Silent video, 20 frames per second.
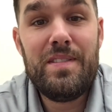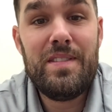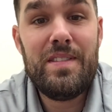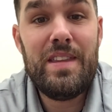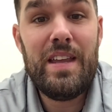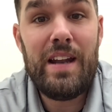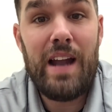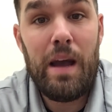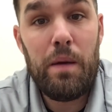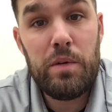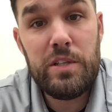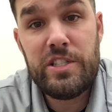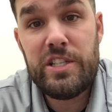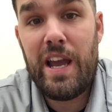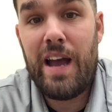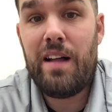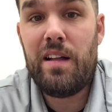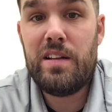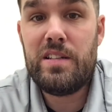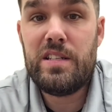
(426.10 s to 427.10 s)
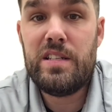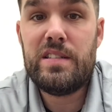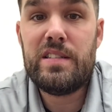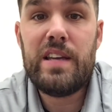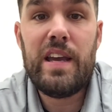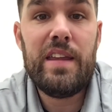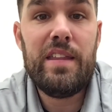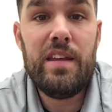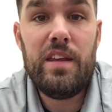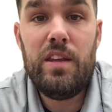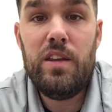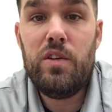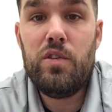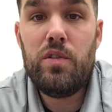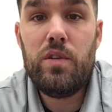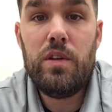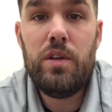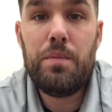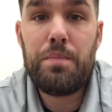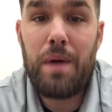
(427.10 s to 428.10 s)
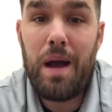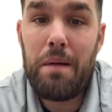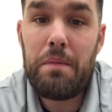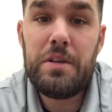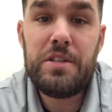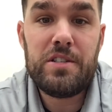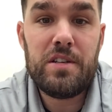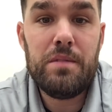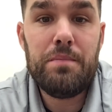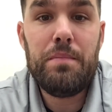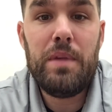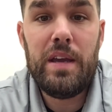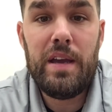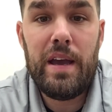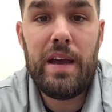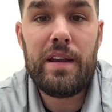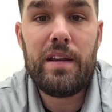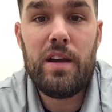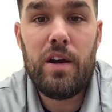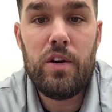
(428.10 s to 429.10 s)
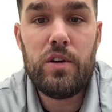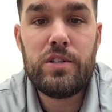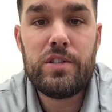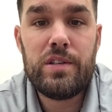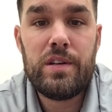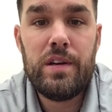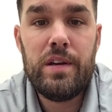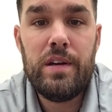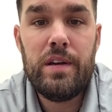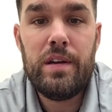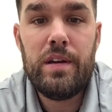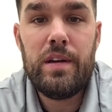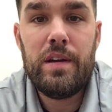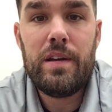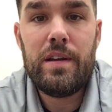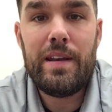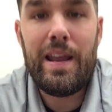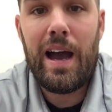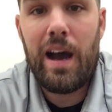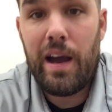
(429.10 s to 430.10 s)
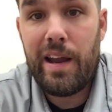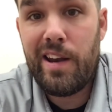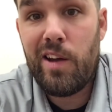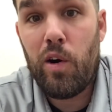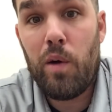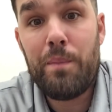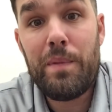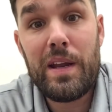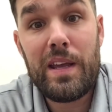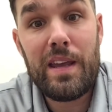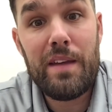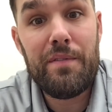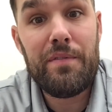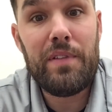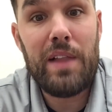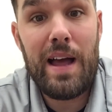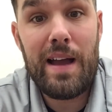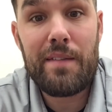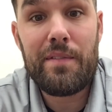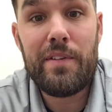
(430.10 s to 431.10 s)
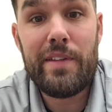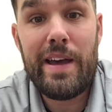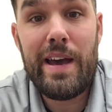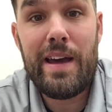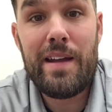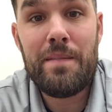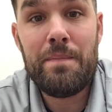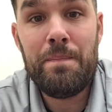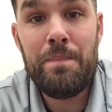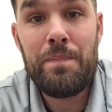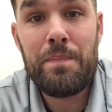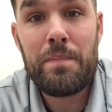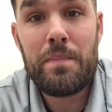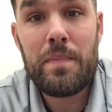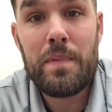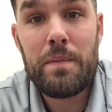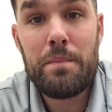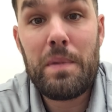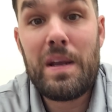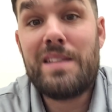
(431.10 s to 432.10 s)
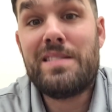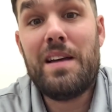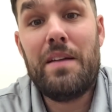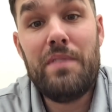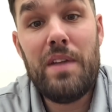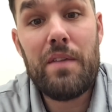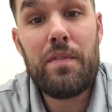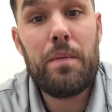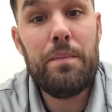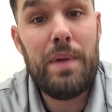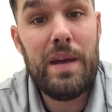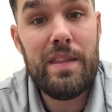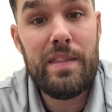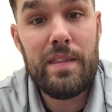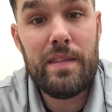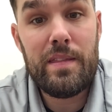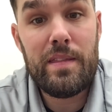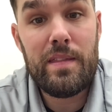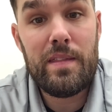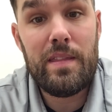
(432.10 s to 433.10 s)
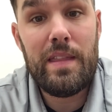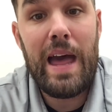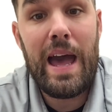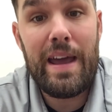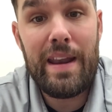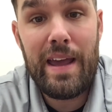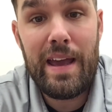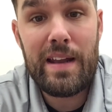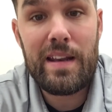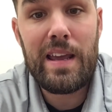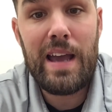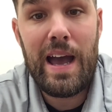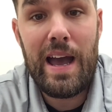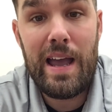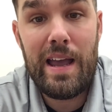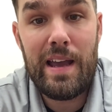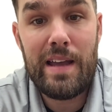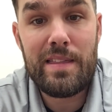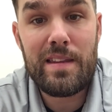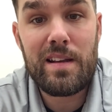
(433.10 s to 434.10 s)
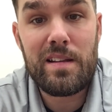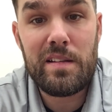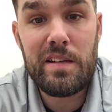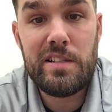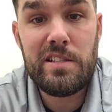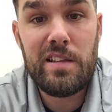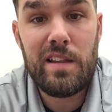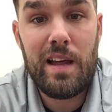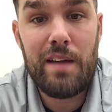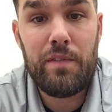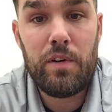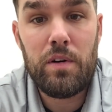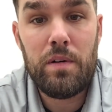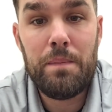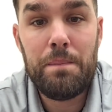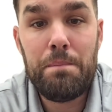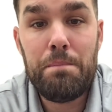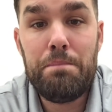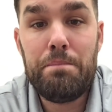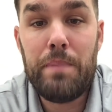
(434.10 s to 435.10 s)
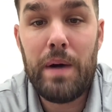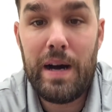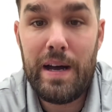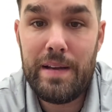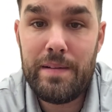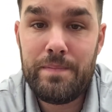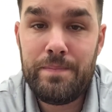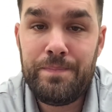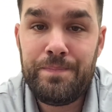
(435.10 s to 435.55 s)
then I would challenge and say that you probably shouldn't be a head coach. Now, I know I'm going to get flack for that because I've never been that head guy at the collegiate level, but